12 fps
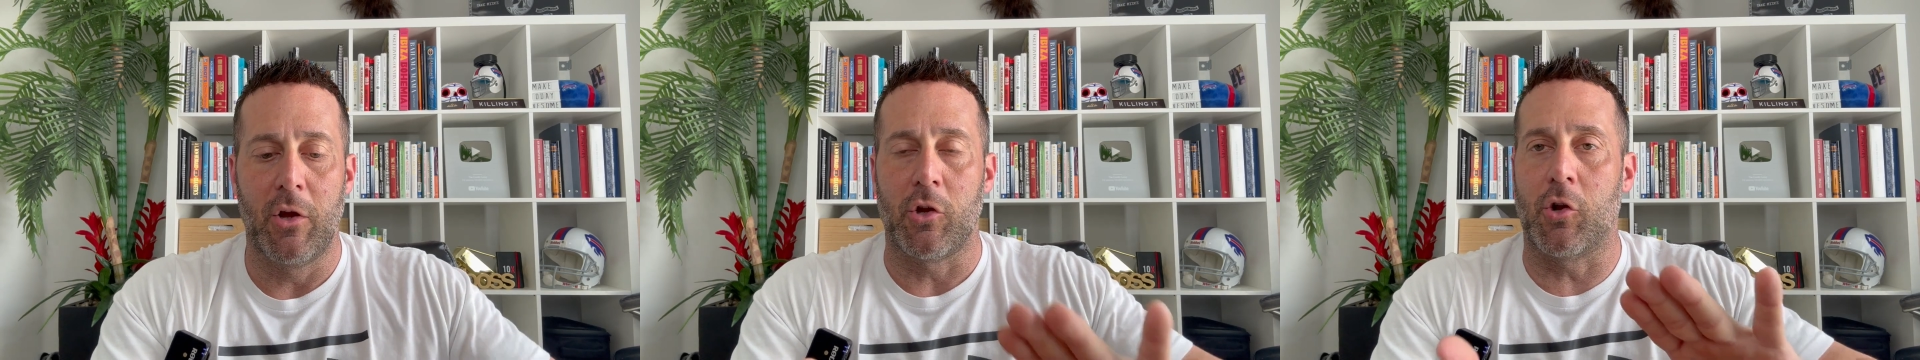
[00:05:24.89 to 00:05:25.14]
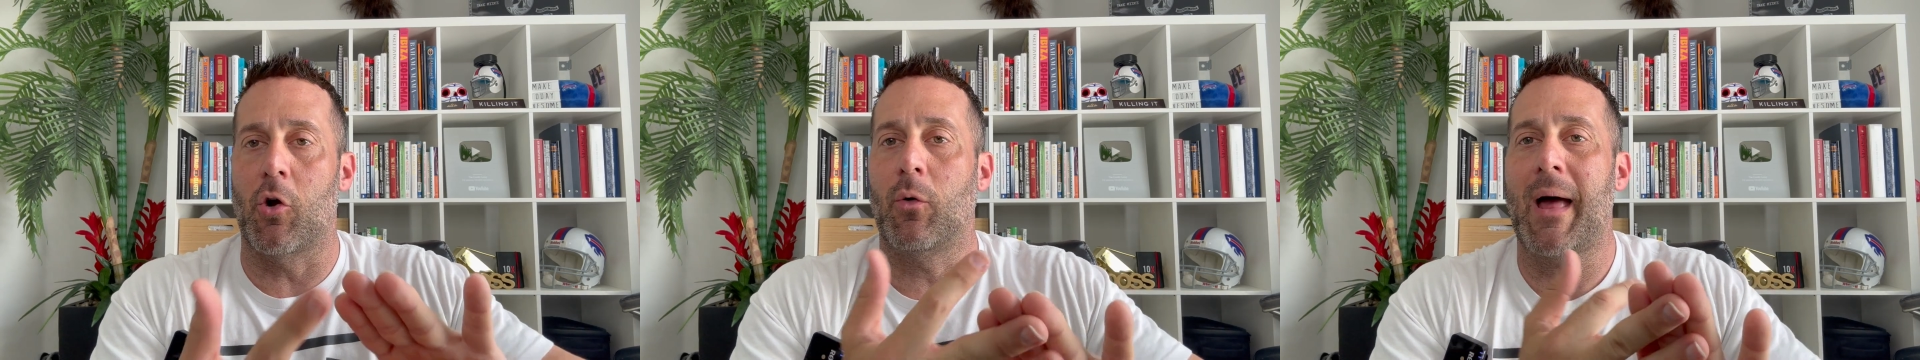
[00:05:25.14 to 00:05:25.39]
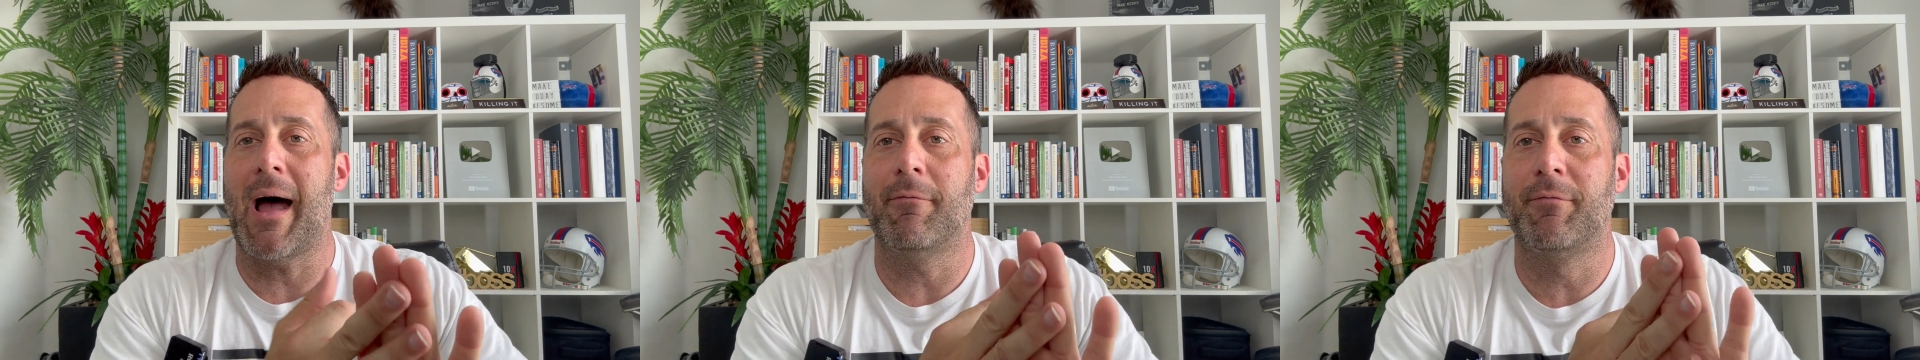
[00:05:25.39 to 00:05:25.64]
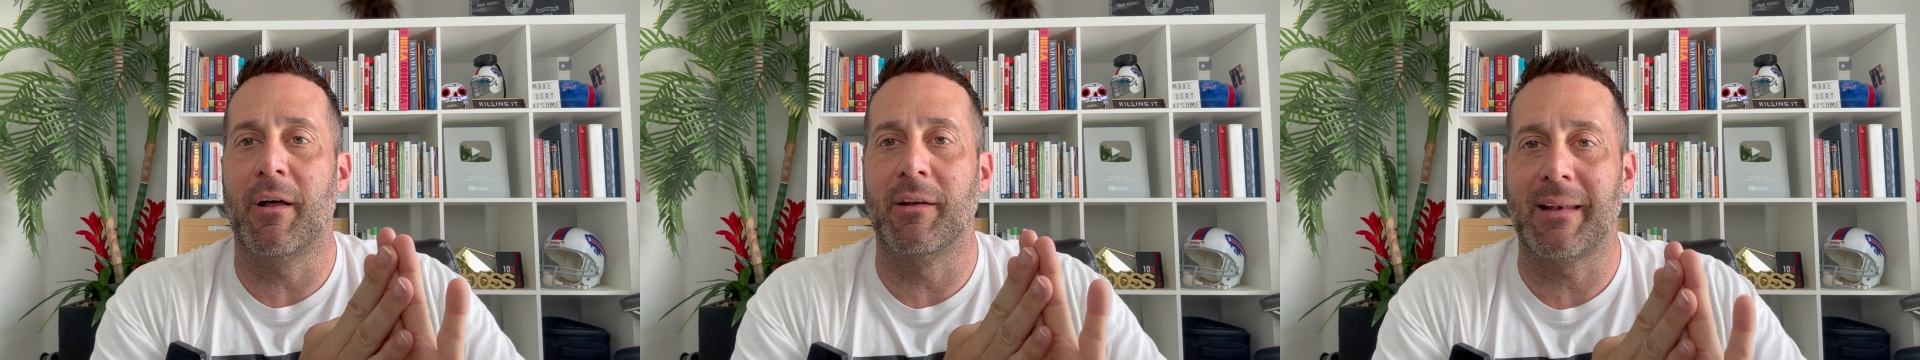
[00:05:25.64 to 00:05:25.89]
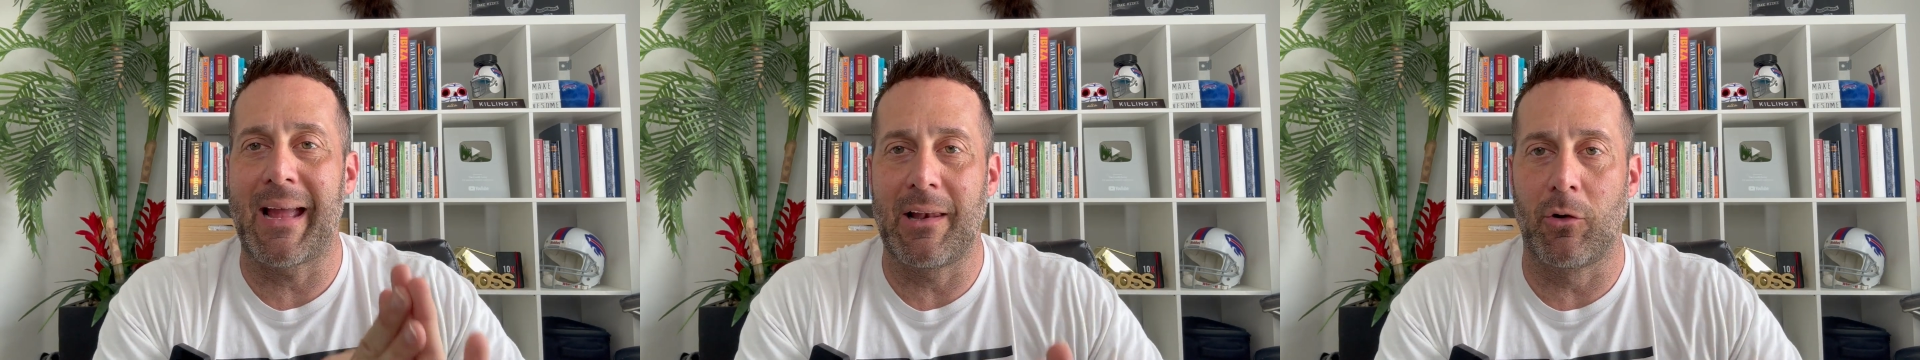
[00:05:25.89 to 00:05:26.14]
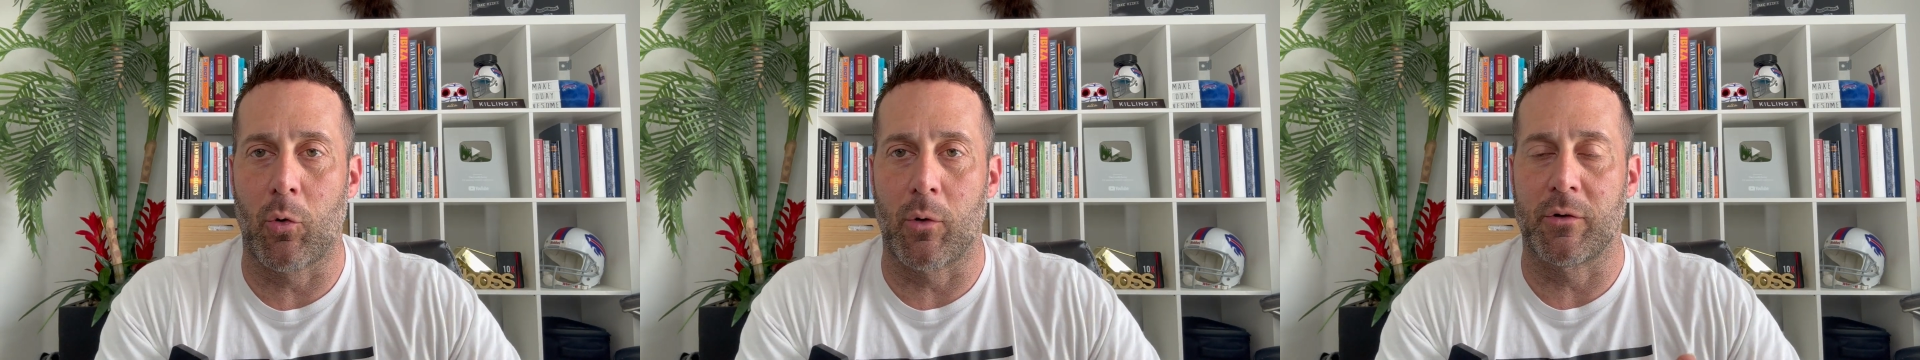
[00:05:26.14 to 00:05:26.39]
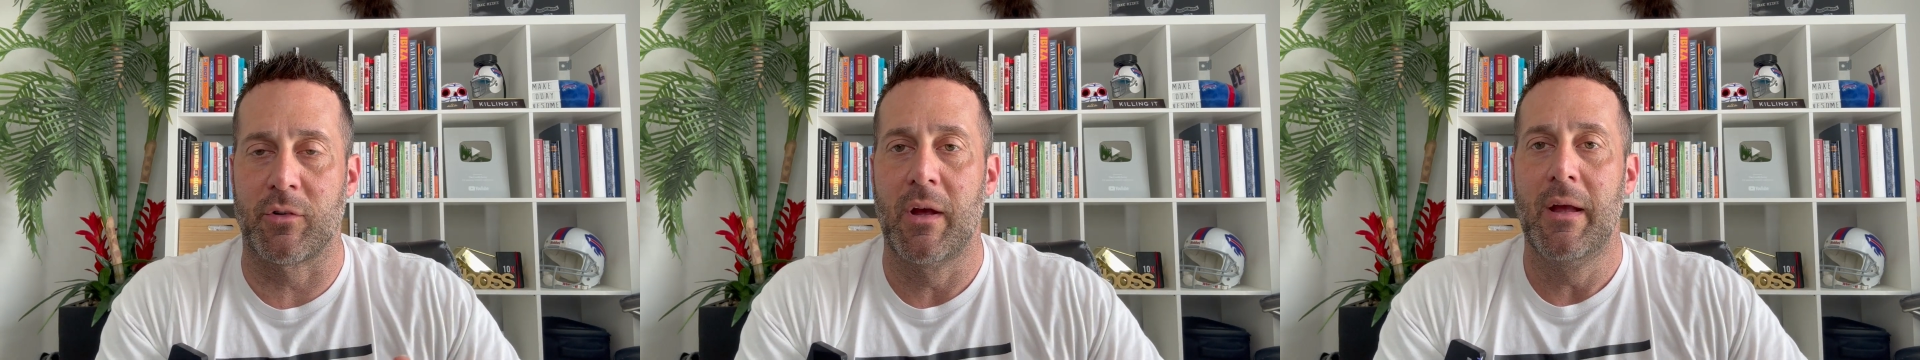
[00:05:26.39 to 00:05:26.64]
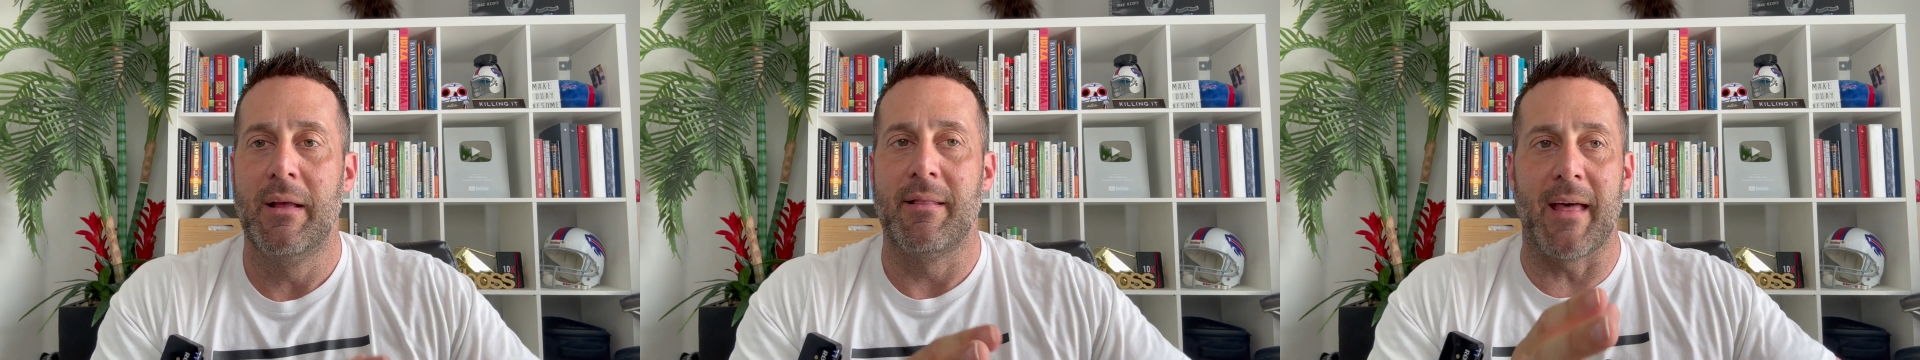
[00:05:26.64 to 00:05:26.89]
You don't have the landlords
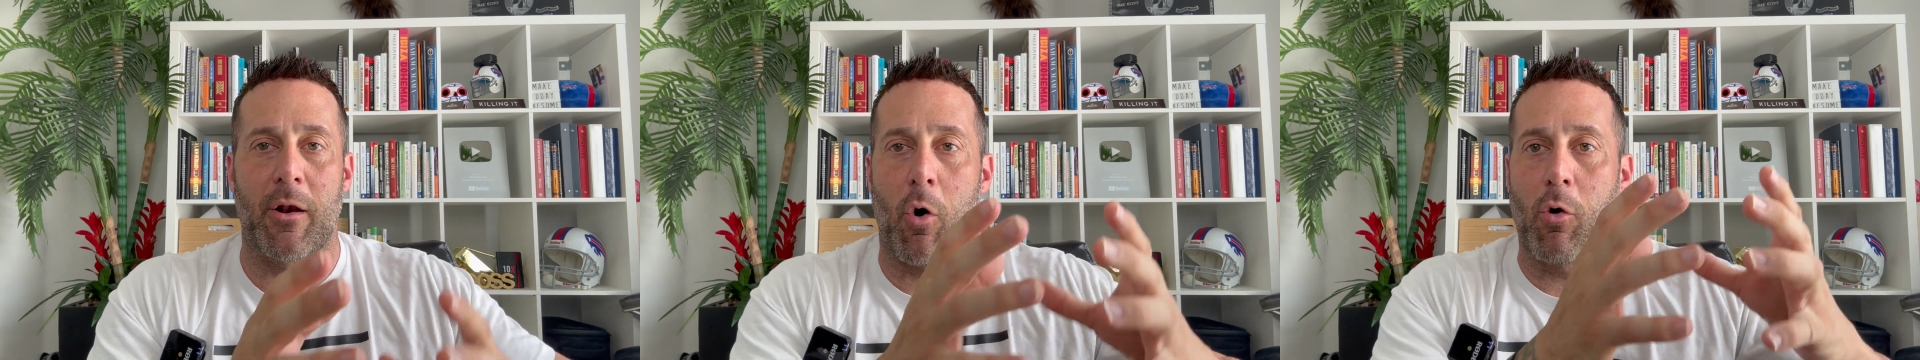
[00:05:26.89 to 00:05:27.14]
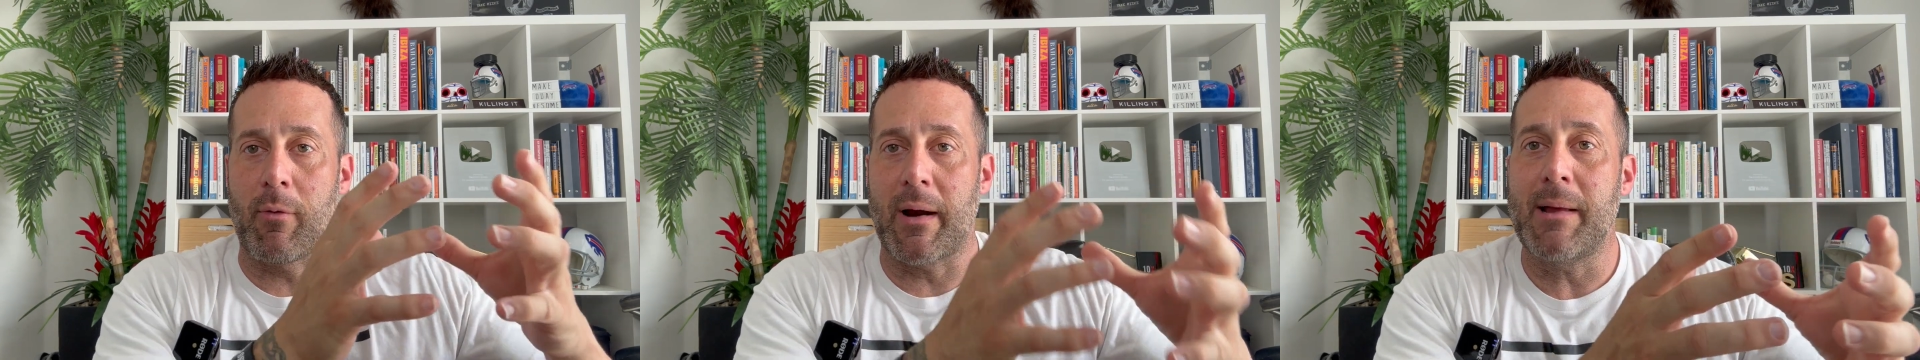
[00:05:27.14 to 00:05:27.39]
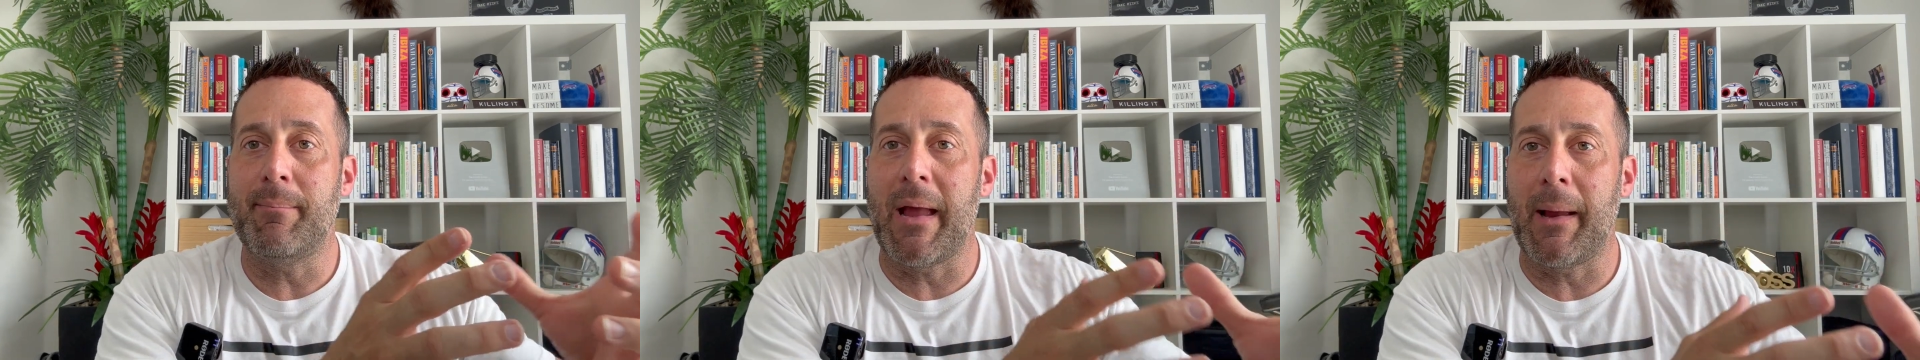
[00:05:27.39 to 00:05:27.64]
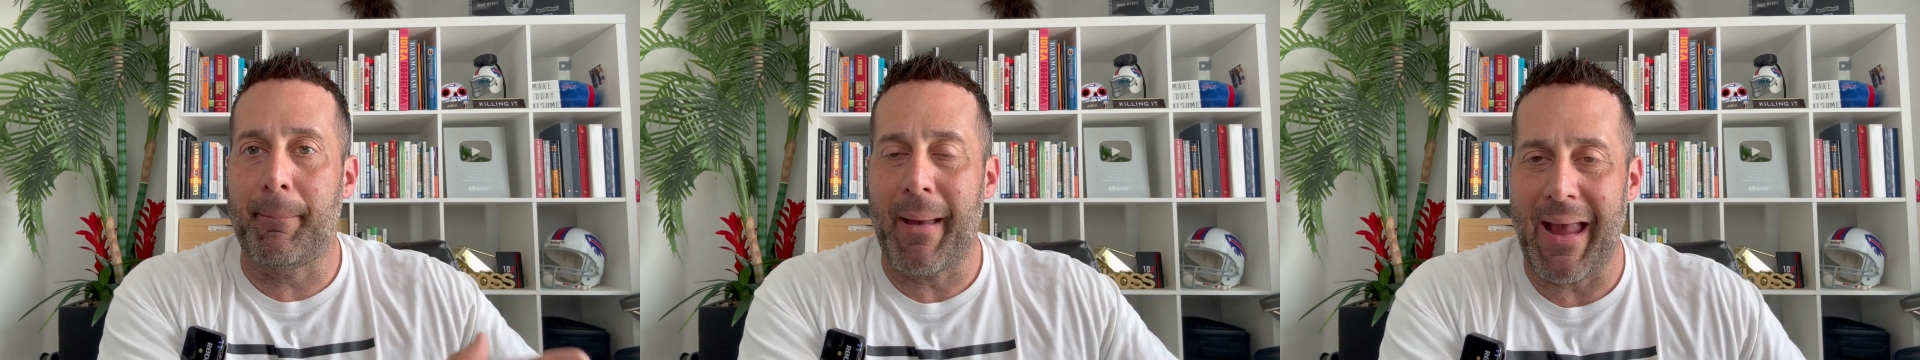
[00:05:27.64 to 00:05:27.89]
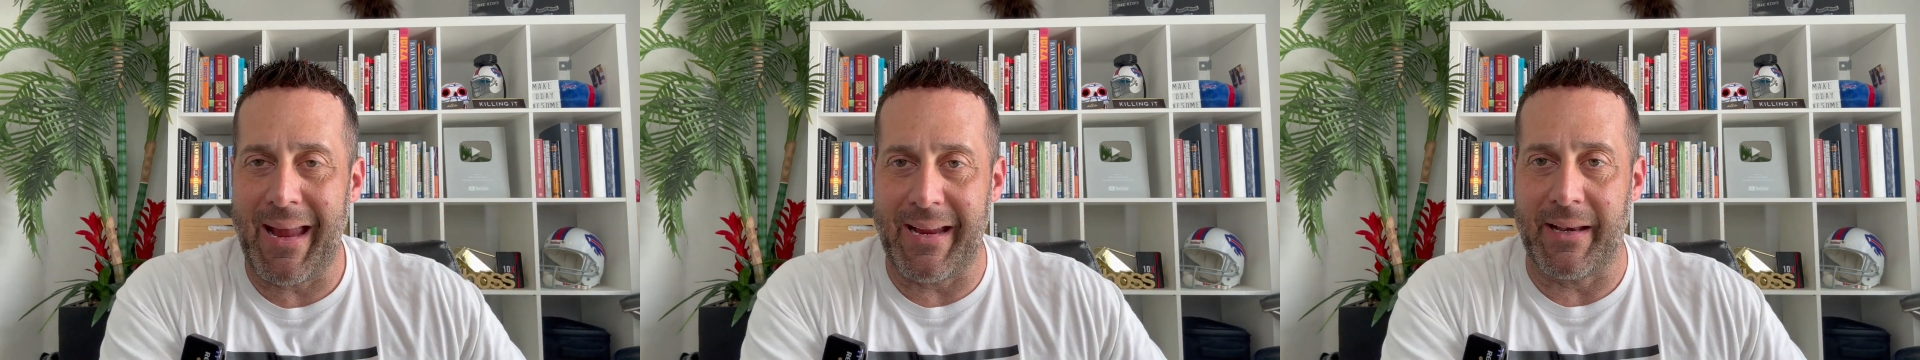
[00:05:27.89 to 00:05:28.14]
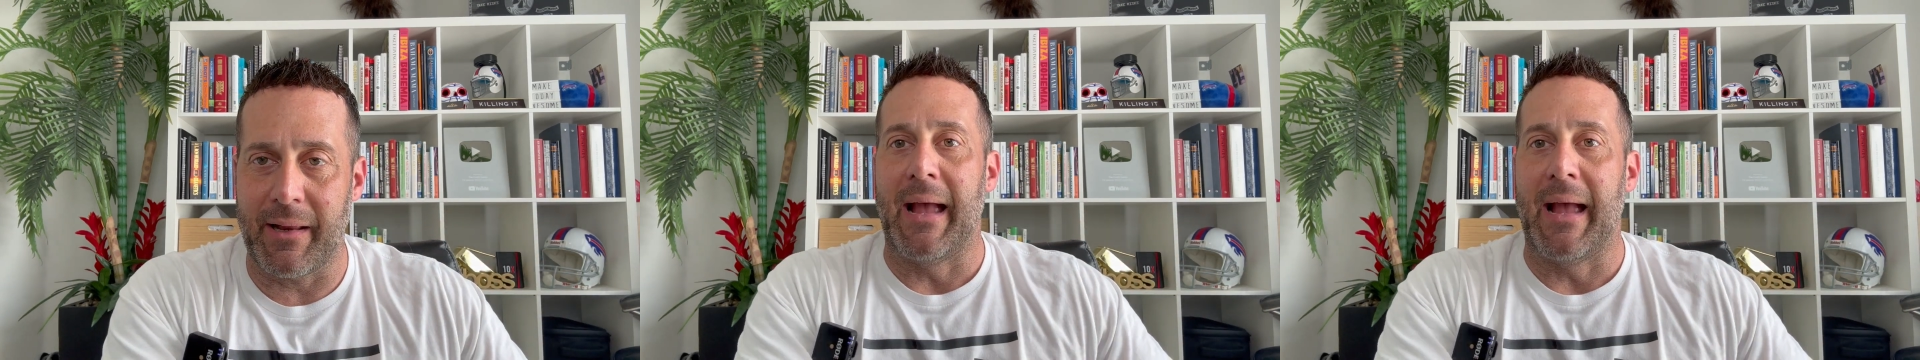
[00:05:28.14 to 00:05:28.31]
that are already being paid.